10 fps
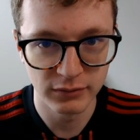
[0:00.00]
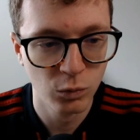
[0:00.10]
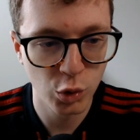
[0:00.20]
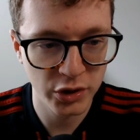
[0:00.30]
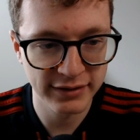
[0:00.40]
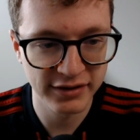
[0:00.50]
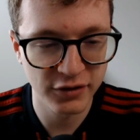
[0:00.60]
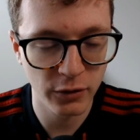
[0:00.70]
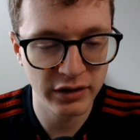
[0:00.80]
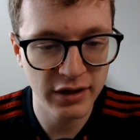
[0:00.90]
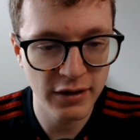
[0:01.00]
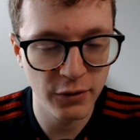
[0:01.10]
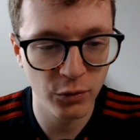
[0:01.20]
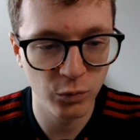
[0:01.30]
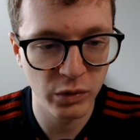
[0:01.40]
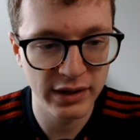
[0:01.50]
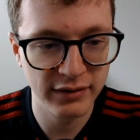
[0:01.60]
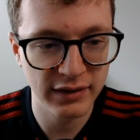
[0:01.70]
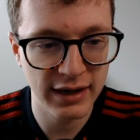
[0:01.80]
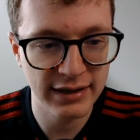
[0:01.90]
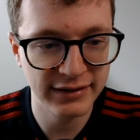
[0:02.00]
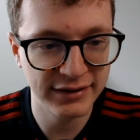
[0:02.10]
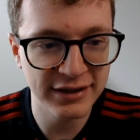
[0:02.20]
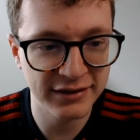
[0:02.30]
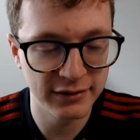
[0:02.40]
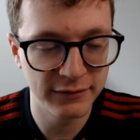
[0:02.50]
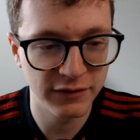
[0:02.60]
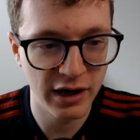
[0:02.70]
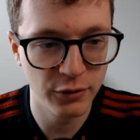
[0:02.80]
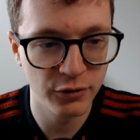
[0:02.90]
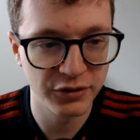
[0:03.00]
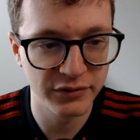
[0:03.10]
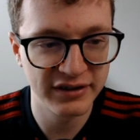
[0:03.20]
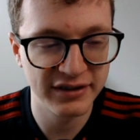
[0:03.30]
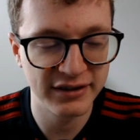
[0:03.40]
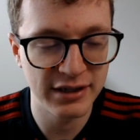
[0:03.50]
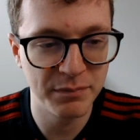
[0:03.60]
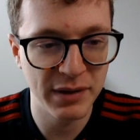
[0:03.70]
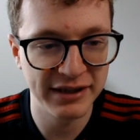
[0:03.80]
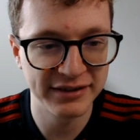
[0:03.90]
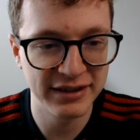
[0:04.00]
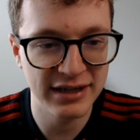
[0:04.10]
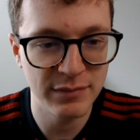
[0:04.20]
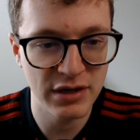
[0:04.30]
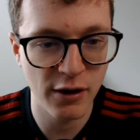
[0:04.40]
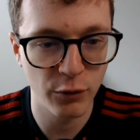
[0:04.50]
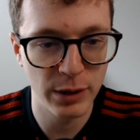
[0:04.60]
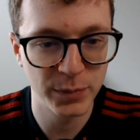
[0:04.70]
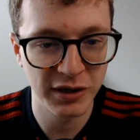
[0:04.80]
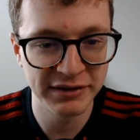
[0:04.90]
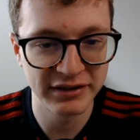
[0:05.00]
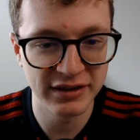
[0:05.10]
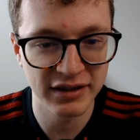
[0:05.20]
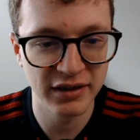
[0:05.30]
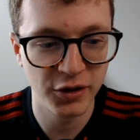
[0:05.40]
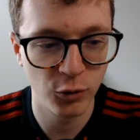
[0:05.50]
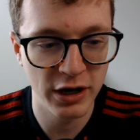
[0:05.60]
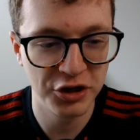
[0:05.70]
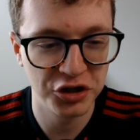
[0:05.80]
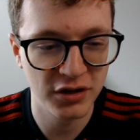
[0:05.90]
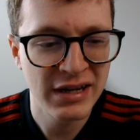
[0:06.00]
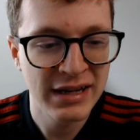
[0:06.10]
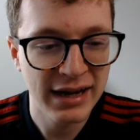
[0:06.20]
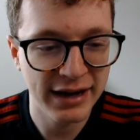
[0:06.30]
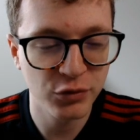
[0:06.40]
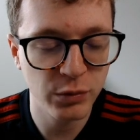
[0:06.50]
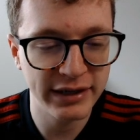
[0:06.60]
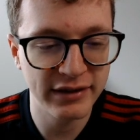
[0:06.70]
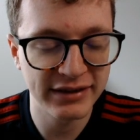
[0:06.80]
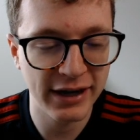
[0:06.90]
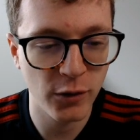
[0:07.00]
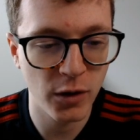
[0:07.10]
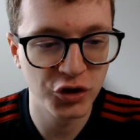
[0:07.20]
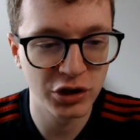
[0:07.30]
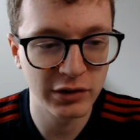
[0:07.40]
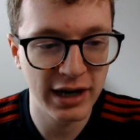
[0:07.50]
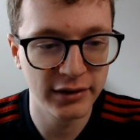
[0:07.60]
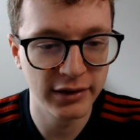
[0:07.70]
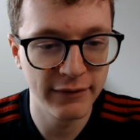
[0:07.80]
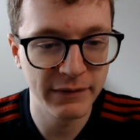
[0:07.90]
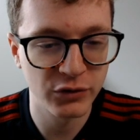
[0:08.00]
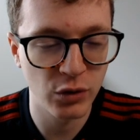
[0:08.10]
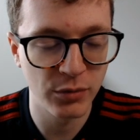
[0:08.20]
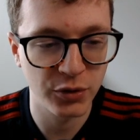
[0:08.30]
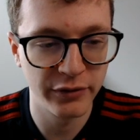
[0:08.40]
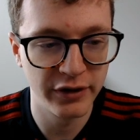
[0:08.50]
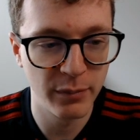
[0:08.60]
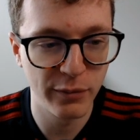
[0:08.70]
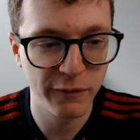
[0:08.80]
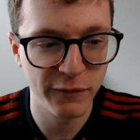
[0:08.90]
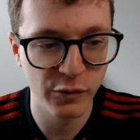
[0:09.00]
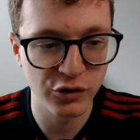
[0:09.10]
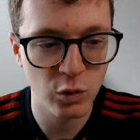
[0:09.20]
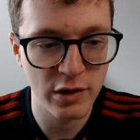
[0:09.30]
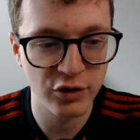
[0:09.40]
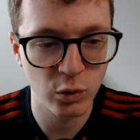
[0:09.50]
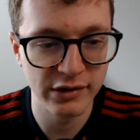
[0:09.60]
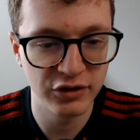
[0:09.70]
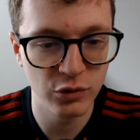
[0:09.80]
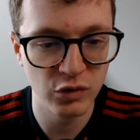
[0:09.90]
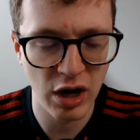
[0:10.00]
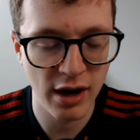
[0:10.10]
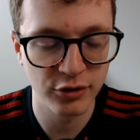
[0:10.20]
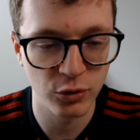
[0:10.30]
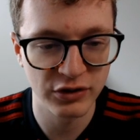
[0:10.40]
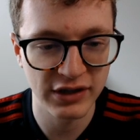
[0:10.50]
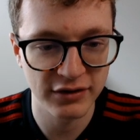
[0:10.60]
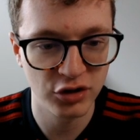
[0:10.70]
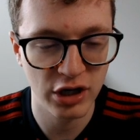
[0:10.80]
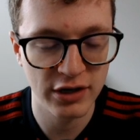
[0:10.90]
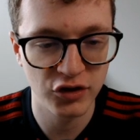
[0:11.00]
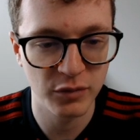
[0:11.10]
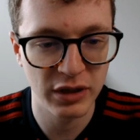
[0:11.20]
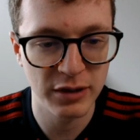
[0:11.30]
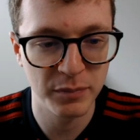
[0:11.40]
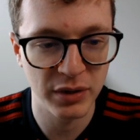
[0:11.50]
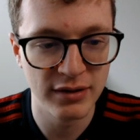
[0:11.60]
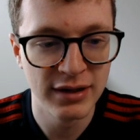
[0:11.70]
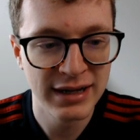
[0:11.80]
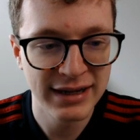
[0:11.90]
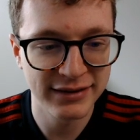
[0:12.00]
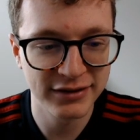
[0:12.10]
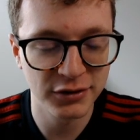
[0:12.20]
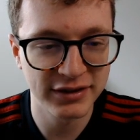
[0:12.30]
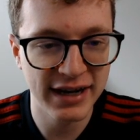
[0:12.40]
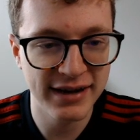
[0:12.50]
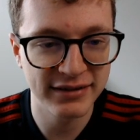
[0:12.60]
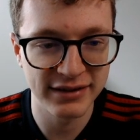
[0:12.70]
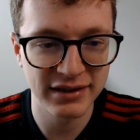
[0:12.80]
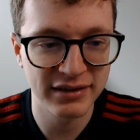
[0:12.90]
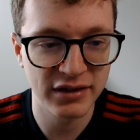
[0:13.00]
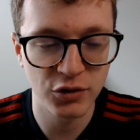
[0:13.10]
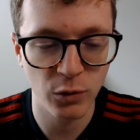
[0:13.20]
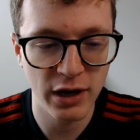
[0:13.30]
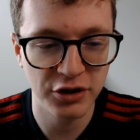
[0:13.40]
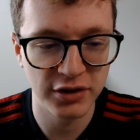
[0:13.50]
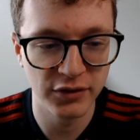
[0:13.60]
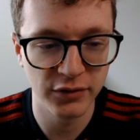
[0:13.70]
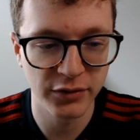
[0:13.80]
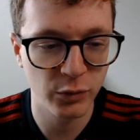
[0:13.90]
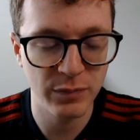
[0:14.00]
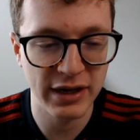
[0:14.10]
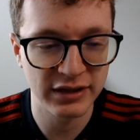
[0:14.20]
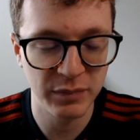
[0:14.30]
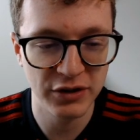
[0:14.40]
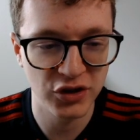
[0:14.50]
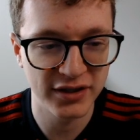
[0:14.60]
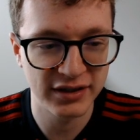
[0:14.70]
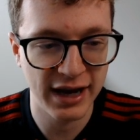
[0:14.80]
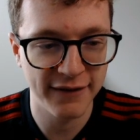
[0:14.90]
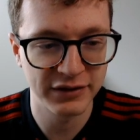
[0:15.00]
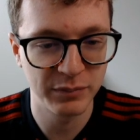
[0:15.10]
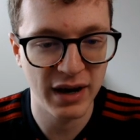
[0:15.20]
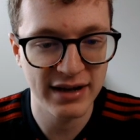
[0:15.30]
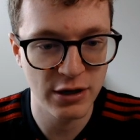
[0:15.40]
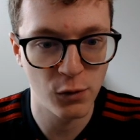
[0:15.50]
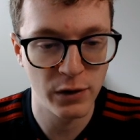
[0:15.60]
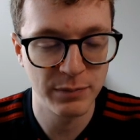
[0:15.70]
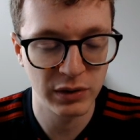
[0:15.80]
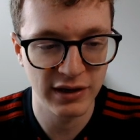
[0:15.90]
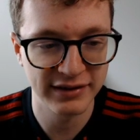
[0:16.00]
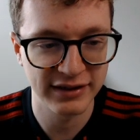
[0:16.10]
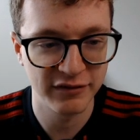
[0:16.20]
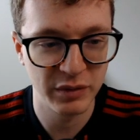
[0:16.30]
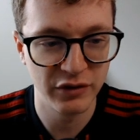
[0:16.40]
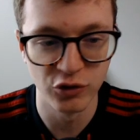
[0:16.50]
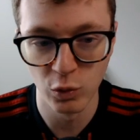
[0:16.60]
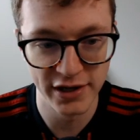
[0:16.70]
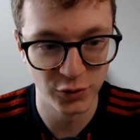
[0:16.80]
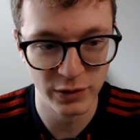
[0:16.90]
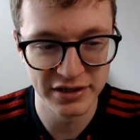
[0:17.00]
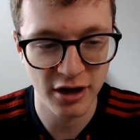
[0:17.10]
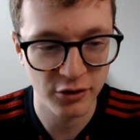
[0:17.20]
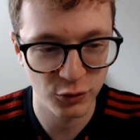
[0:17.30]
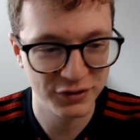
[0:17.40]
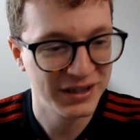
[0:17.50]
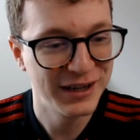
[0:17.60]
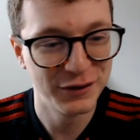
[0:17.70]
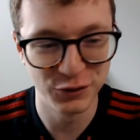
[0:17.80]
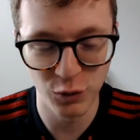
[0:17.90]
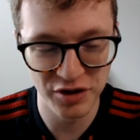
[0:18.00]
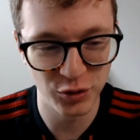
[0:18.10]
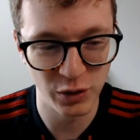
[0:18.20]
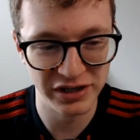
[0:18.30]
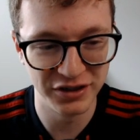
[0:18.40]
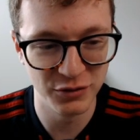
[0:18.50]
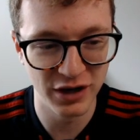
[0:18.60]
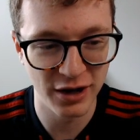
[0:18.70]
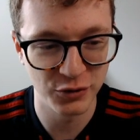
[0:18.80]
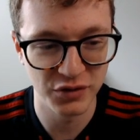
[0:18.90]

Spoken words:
We'll get started here with a season finder. So this is the best team ERA plus since integration. I tweeted this out on July 11th, so I'm sure the number for the 2022 Dodgers has changed a bit, but it still stands that since integration, the 3 best pitching staffs by ERA plus have been the 2020 Dodgers, the 2022 Dodgers,